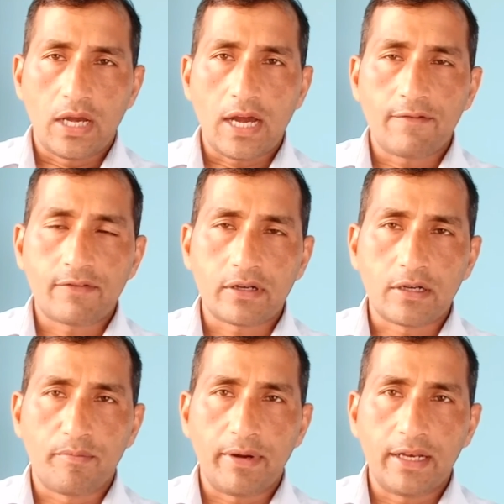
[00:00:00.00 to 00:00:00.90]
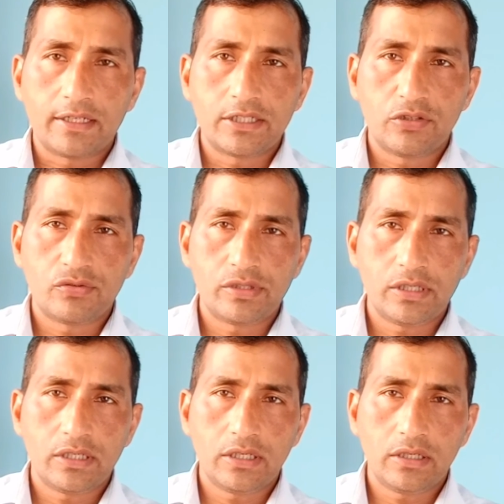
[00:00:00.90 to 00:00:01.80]
after compilation you
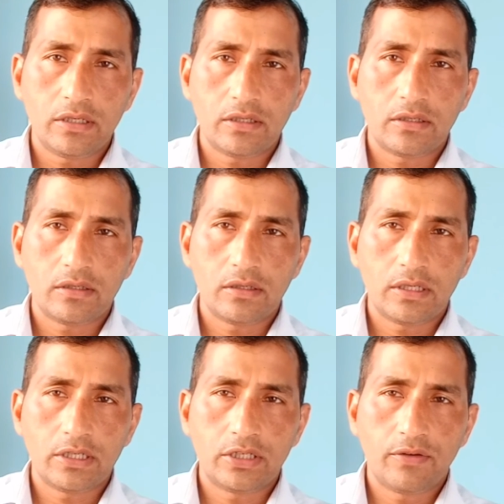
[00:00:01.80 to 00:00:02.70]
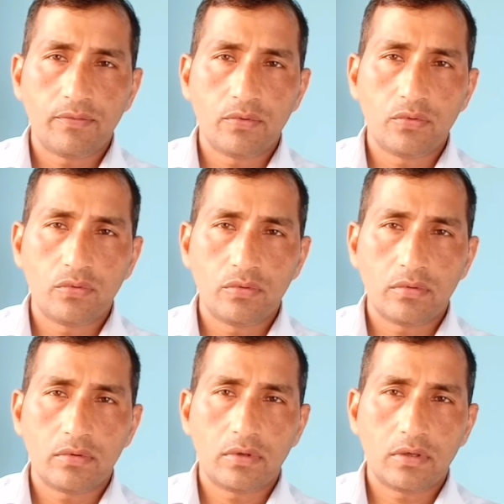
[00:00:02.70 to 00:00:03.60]
see it give
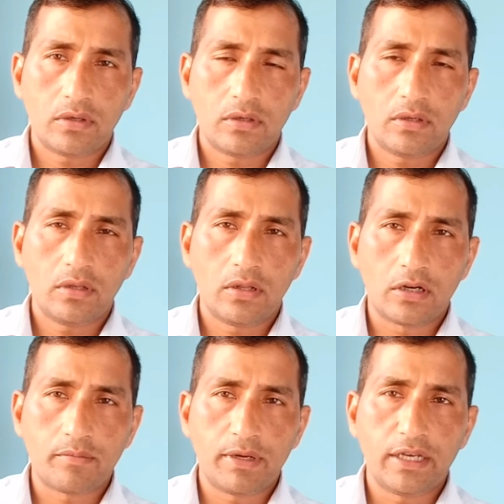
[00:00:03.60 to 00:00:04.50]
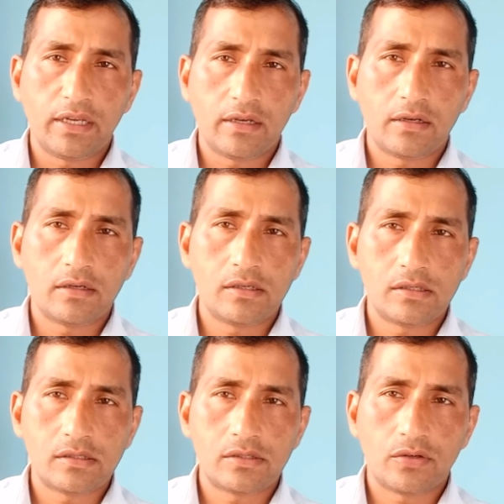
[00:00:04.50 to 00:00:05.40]
you many
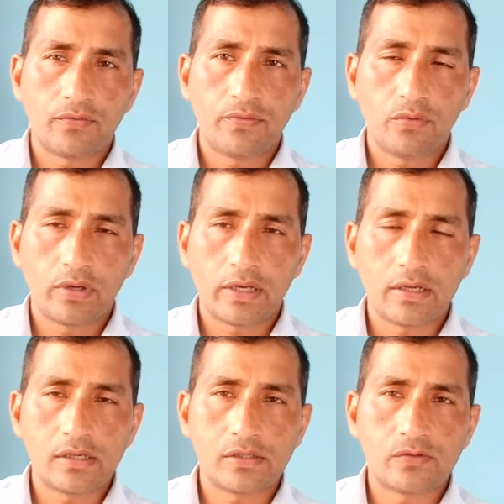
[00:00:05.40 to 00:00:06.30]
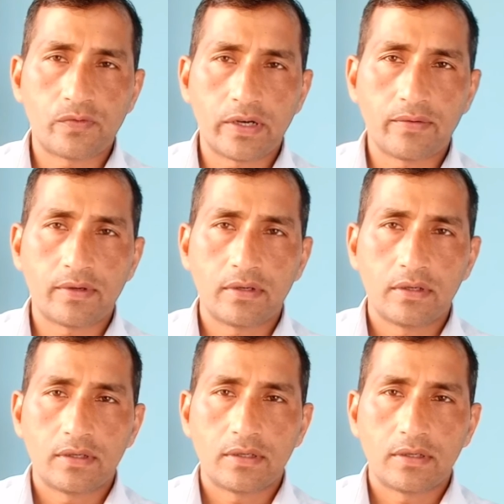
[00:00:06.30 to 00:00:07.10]
errors or few errors, whatever,